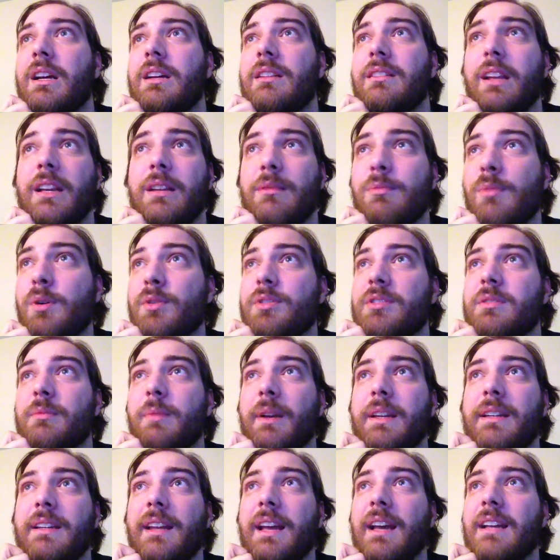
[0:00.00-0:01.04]
Like most of
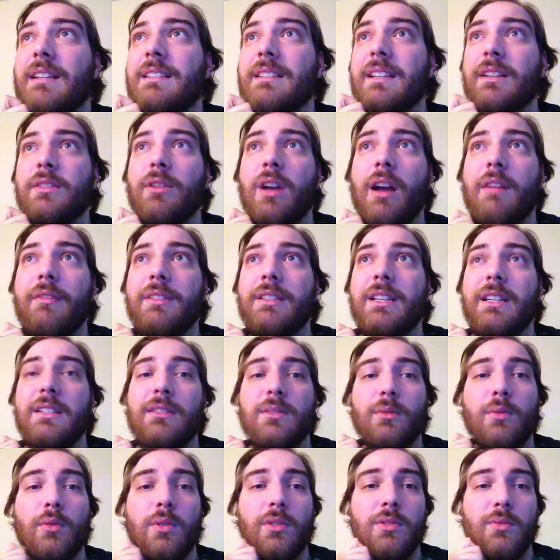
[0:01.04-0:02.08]
my decks, I gravitate
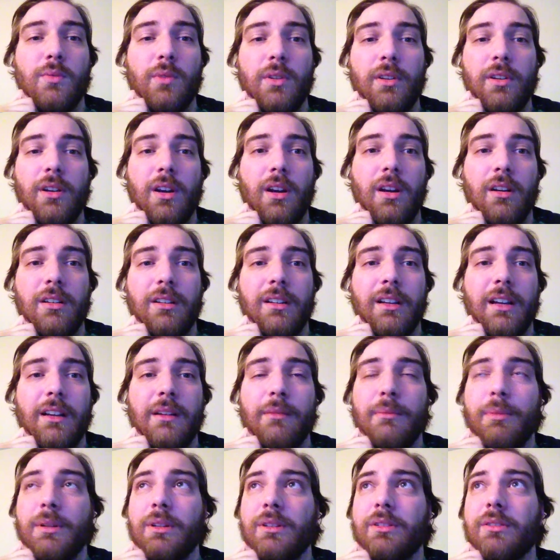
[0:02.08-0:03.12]
towards one card and kind
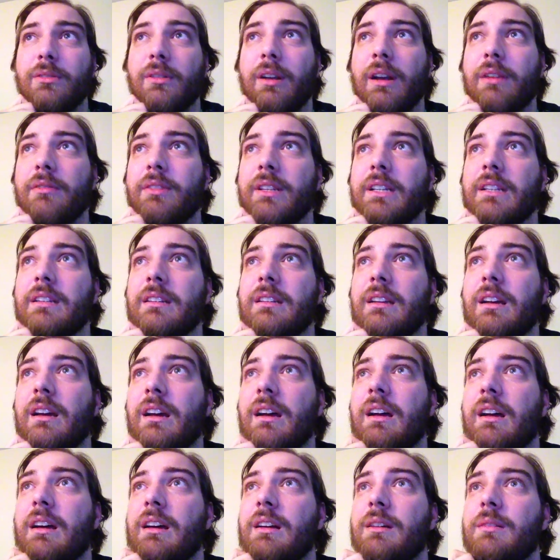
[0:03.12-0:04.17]
of build around it.
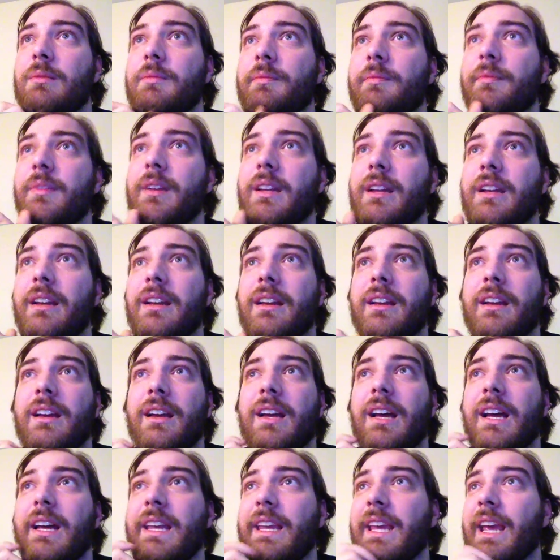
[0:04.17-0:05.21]

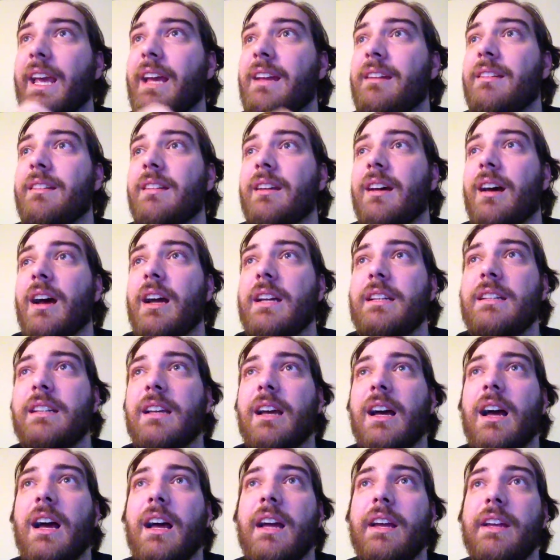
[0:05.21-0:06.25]
Again,
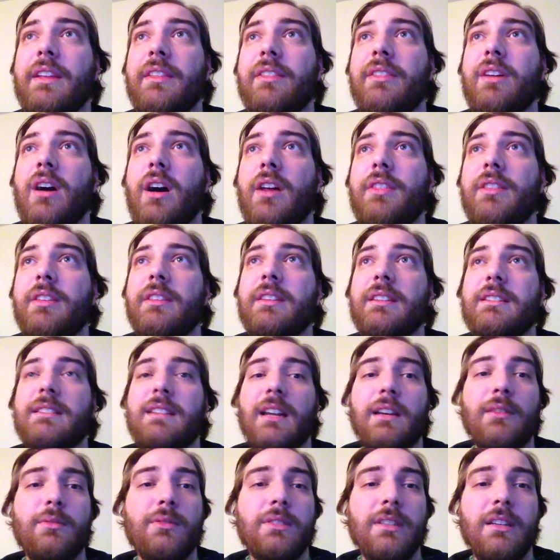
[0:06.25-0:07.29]
I thought that this
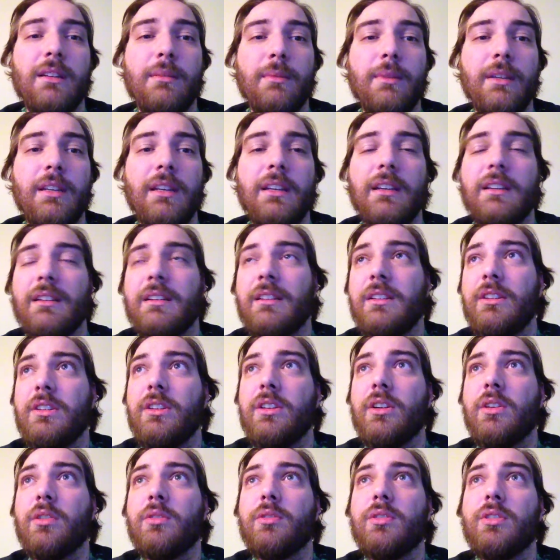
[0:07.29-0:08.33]
deck was going to be,
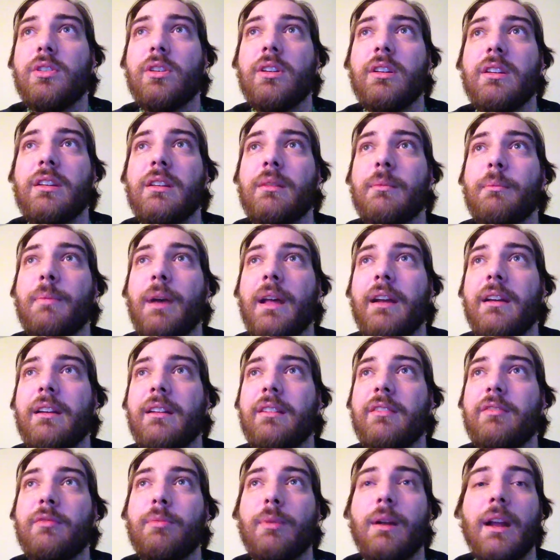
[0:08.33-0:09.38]
good and
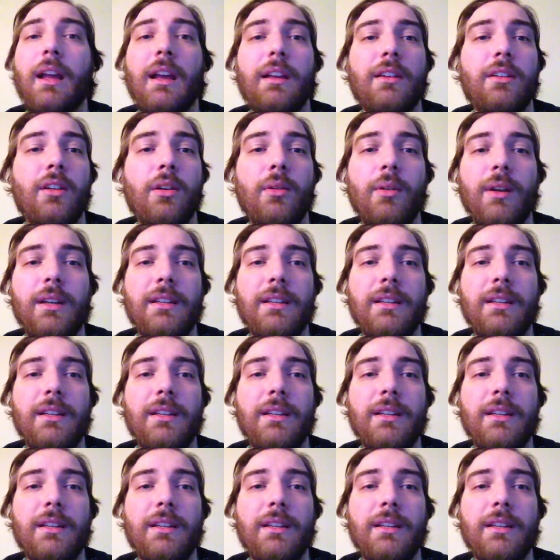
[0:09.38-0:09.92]
competitive, but I had no